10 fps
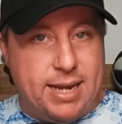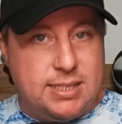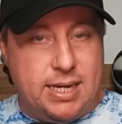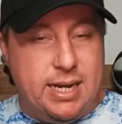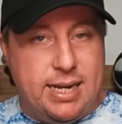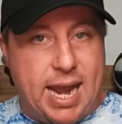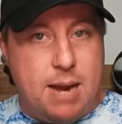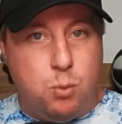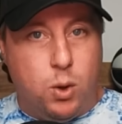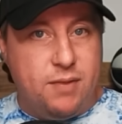attending
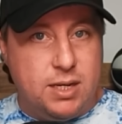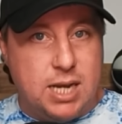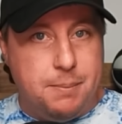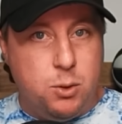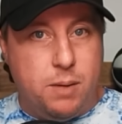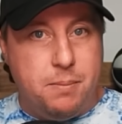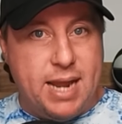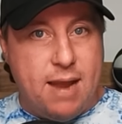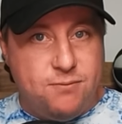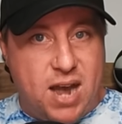game one of the W N
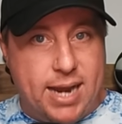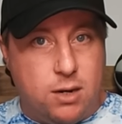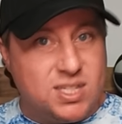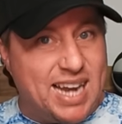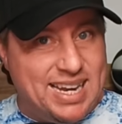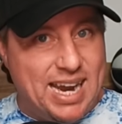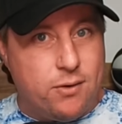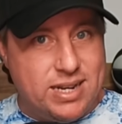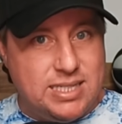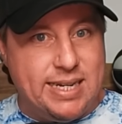B A finals, a
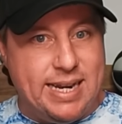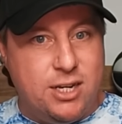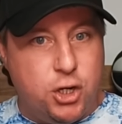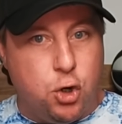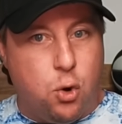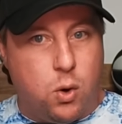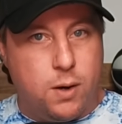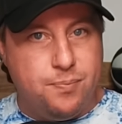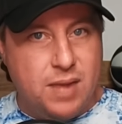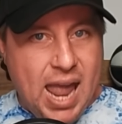guaranteed cure.